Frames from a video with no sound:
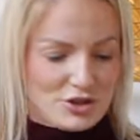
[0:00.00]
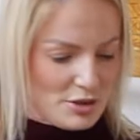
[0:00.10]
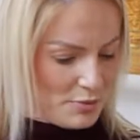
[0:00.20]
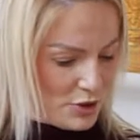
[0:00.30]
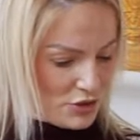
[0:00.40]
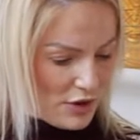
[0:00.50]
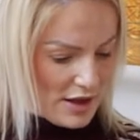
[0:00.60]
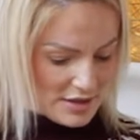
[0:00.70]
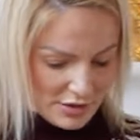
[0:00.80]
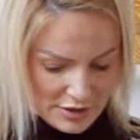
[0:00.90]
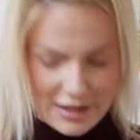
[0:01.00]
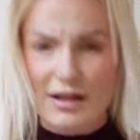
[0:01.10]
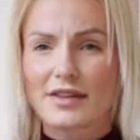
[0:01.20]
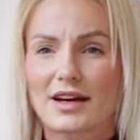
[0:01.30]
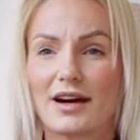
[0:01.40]
jumper dress. I really
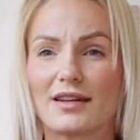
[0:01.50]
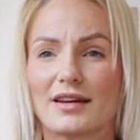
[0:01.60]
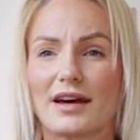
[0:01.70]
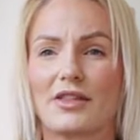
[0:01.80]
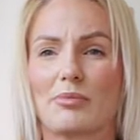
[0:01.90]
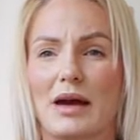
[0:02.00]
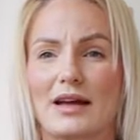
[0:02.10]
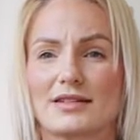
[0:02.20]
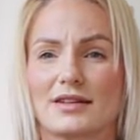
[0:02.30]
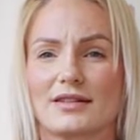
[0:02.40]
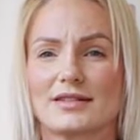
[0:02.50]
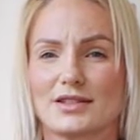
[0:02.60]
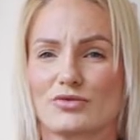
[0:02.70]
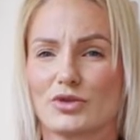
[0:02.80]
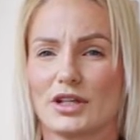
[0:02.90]
like the colour and the pattern. This
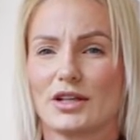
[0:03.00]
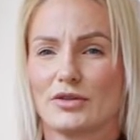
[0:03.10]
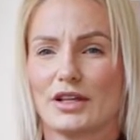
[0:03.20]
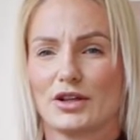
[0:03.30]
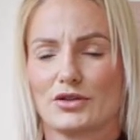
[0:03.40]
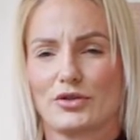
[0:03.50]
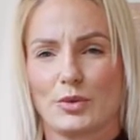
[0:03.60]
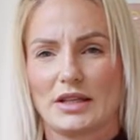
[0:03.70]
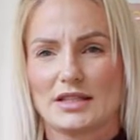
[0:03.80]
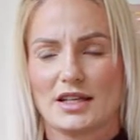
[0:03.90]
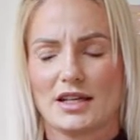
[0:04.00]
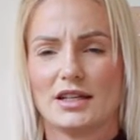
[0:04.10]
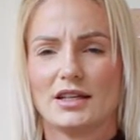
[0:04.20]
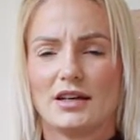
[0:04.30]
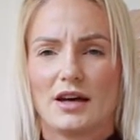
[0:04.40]
is really good for winter.
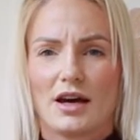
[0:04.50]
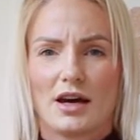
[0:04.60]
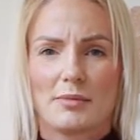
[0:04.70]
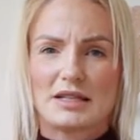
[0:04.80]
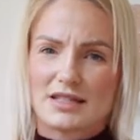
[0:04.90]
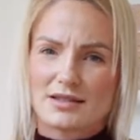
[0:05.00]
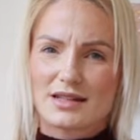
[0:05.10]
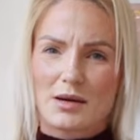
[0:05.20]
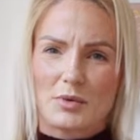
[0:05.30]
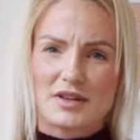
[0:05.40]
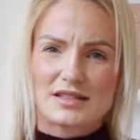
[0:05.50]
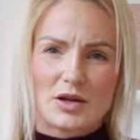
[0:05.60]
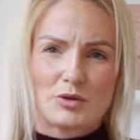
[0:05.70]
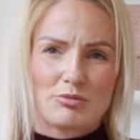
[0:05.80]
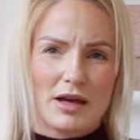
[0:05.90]
It does come with its
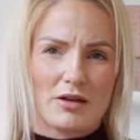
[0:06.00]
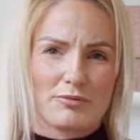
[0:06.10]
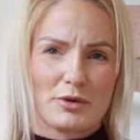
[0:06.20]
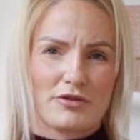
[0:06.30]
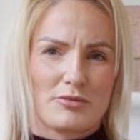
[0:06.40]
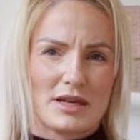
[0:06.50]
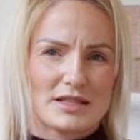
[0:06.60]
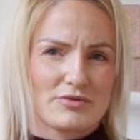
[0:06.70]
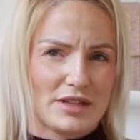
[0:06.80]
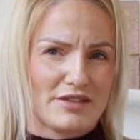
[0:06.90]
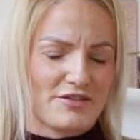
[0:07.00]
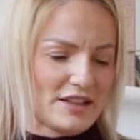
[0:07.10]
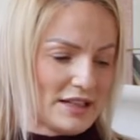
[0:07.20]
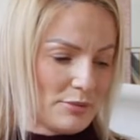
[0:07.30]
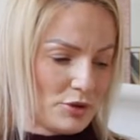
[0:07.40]
own belt, but for me it's really
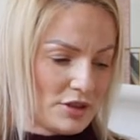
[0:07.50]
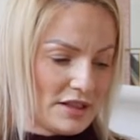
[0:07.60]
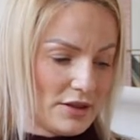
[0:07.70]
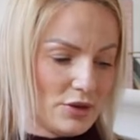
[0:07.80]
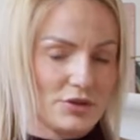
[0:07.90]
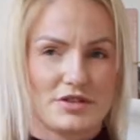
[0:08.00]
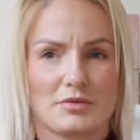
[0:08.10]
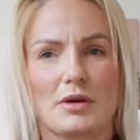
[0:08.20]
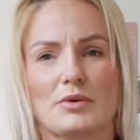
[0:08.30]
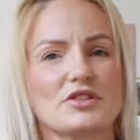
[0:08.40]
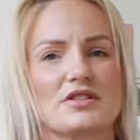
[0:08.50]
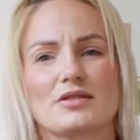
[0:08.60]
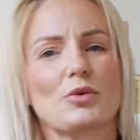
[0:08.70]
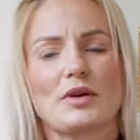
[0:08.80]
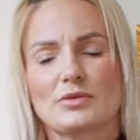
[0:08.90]
fiddly putting it on, so I would just
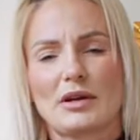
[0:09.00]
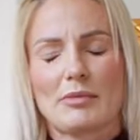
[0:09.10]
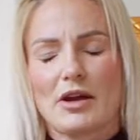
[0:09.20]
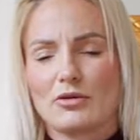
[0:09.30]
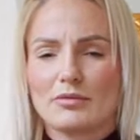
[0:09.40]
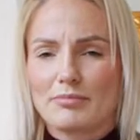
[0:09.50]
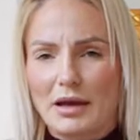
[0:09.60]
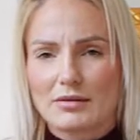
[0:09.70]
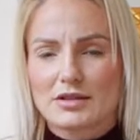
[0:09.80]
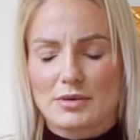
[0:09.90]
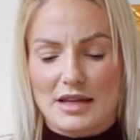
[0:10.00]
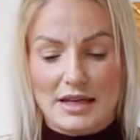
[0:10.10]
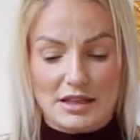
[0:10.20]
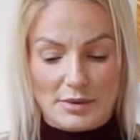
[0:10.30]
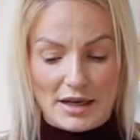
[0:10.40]
always wear my own belts with it
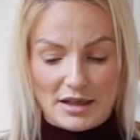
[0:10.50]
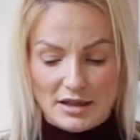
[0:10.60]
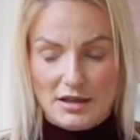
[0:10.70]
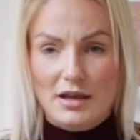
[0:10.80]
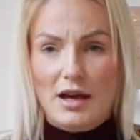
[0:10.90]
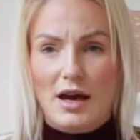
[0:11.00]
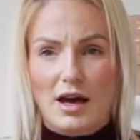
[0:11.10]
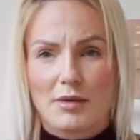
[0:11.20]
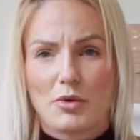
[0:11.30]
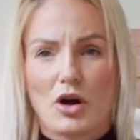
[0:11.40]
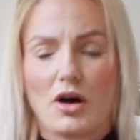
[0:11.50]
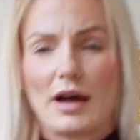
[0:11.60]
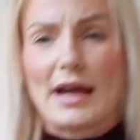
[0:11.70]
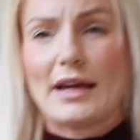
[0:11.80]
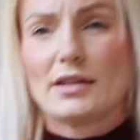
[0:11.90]
anyway.
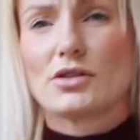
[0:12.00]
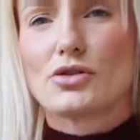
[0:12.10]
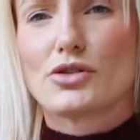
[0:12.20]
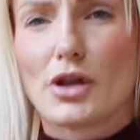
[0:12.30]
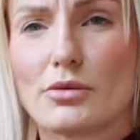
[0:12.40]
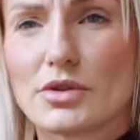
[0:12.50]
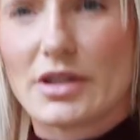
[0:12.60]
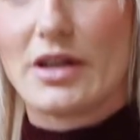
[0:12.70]
I don't